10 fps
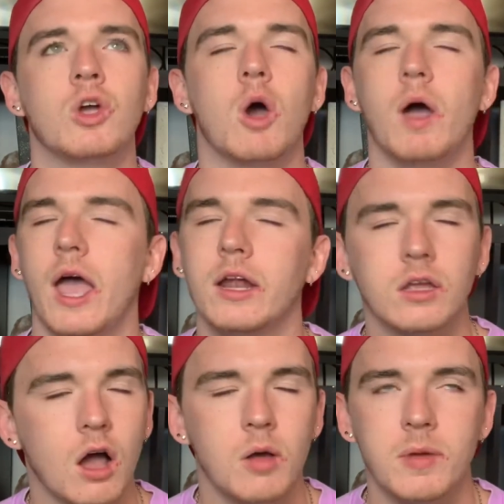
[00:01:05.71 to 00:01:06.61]
Go ahead
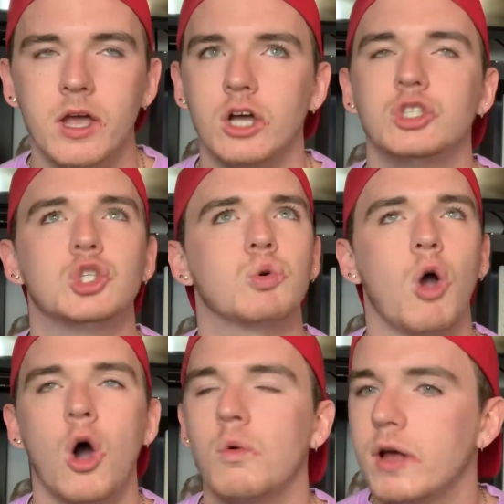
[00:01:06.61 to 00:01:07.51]
and comment, because you're
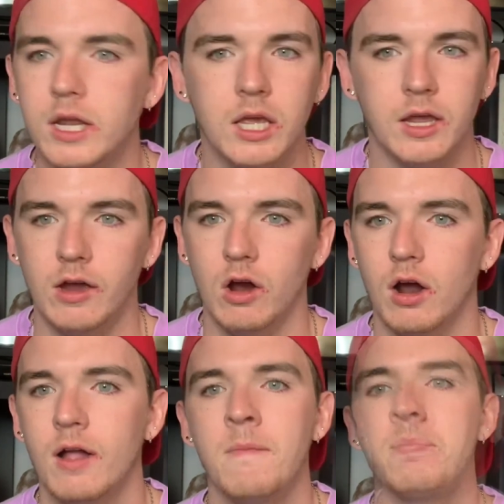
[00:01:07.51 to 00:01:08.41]
already here.